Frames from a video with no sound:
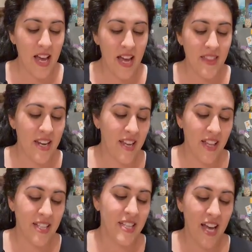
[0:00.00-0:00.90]
And then I
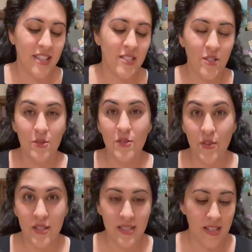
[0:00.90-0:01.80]
like to add the juice for
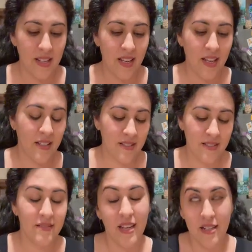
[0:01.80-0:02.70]
acidity.
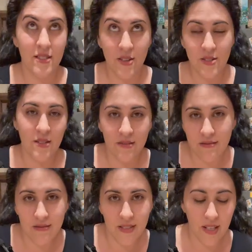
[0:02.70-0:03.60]
And it's also,
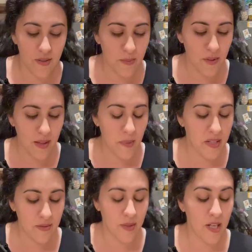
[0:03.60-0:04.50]
you know, more
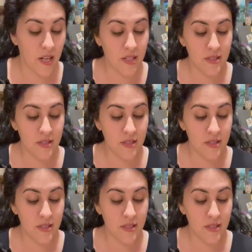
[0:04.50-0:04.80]
lemon. Why not?